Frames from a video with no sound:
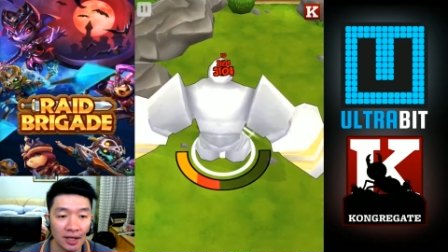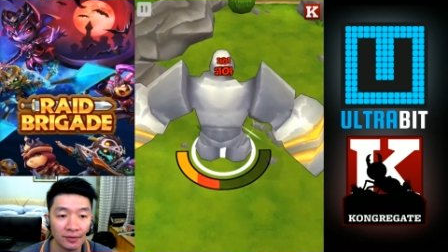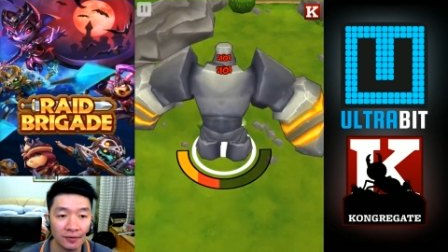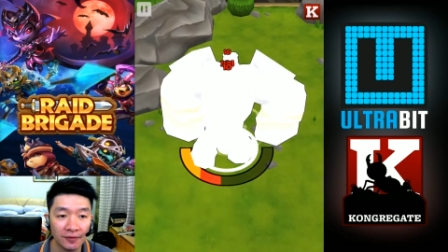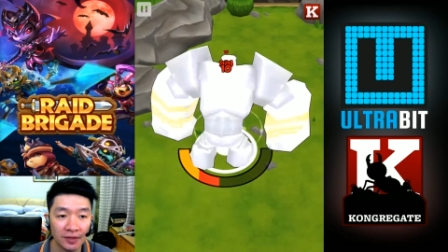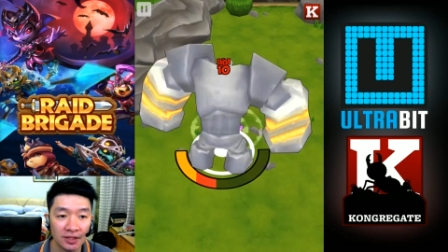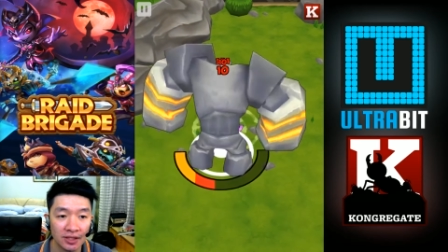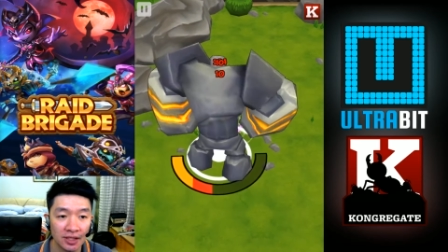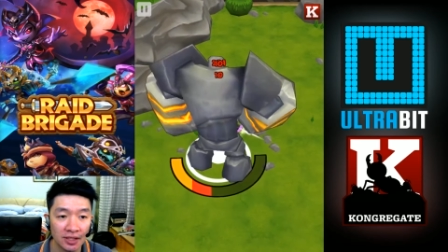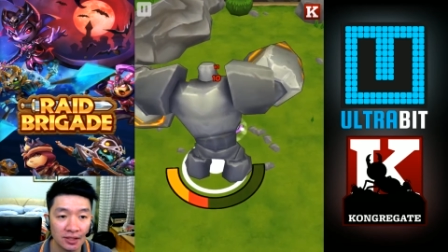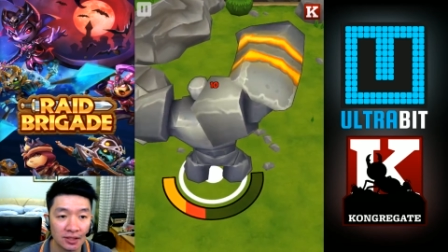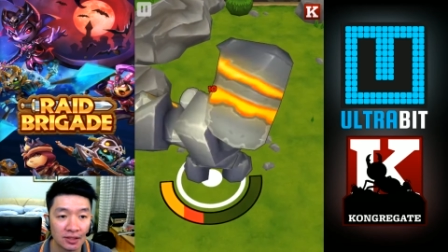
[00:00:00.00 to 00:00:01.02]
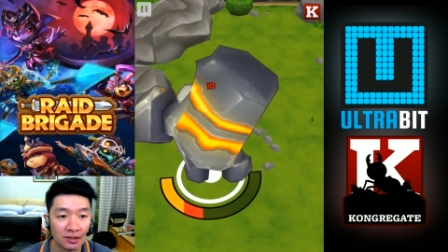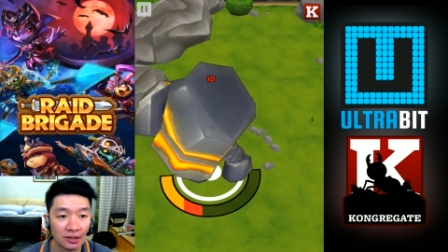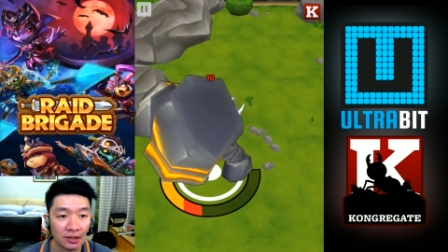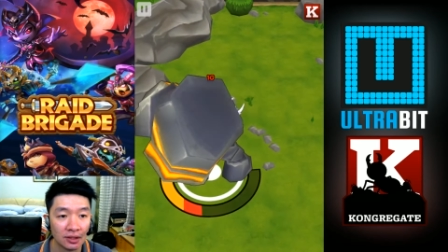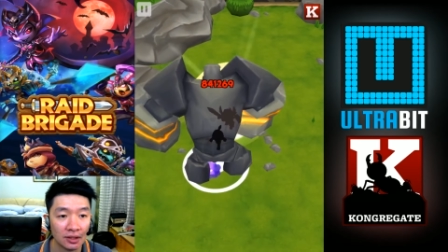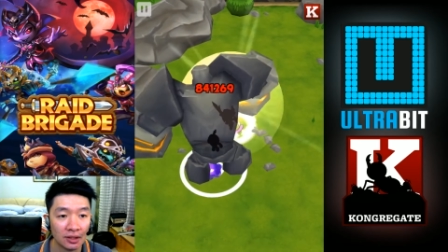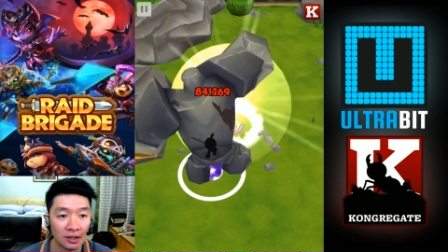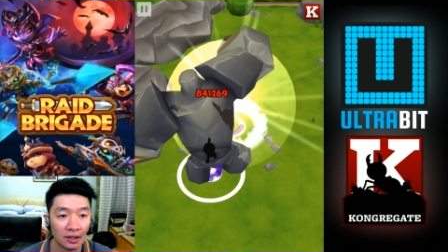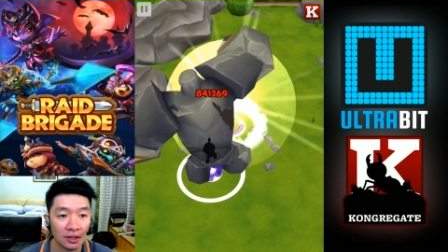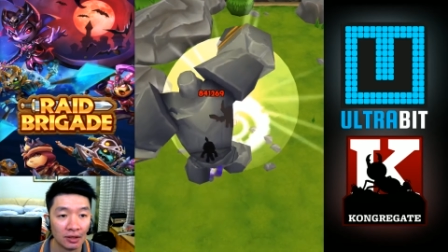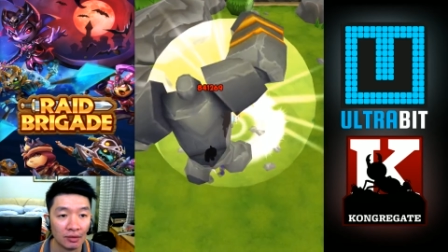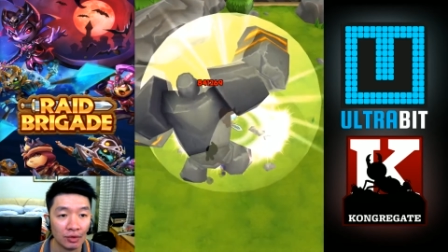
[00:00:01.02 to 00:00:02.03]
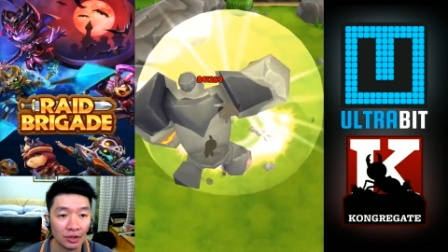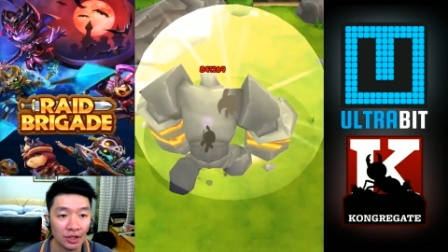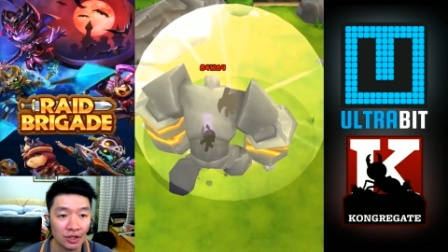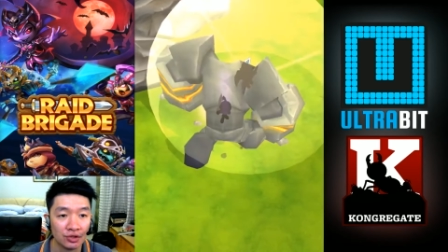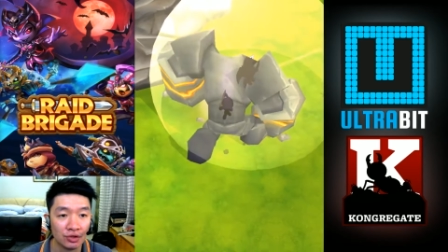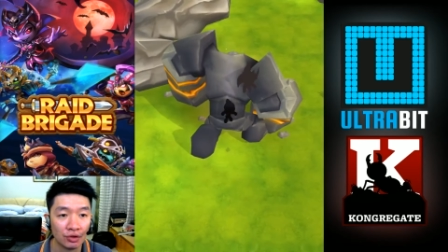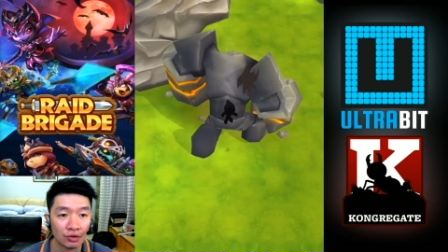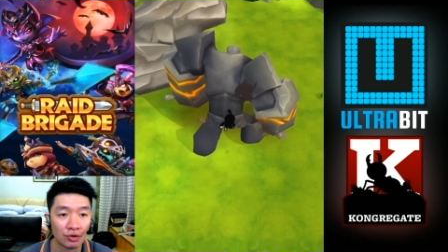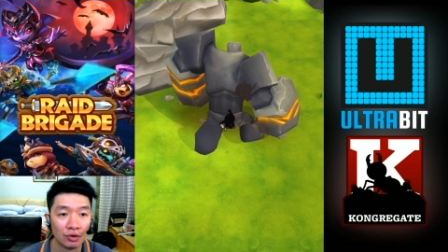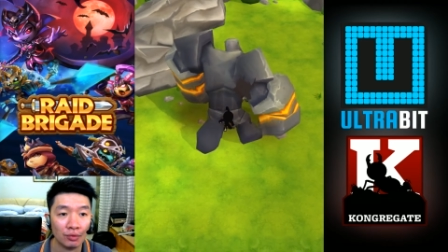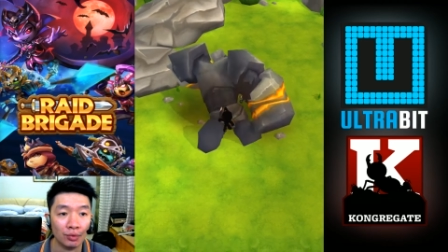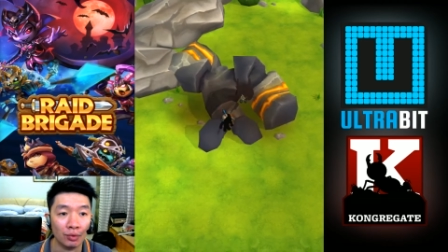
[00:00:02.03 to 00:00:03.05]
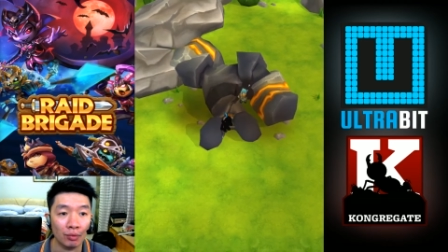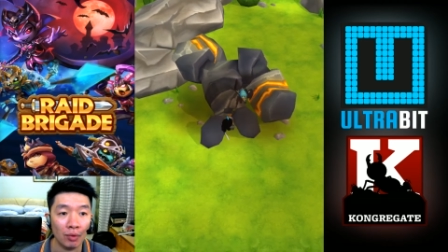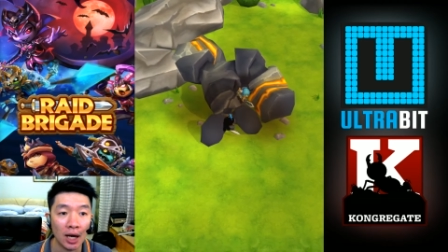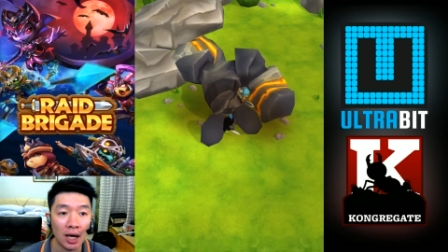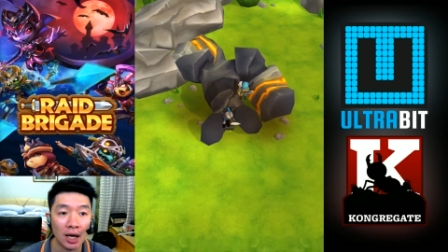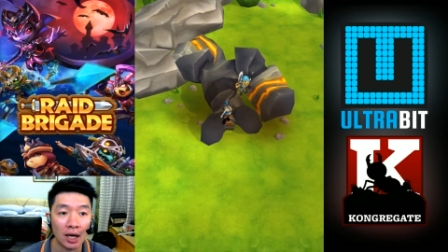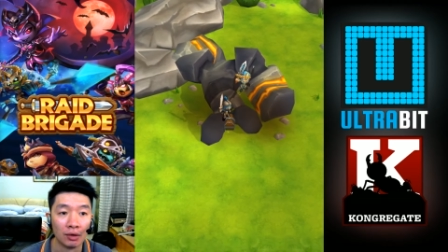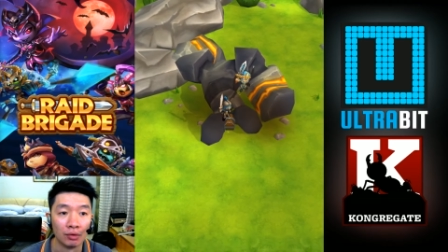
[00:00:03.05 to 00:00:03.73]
to finish this. What is your combo? Wow,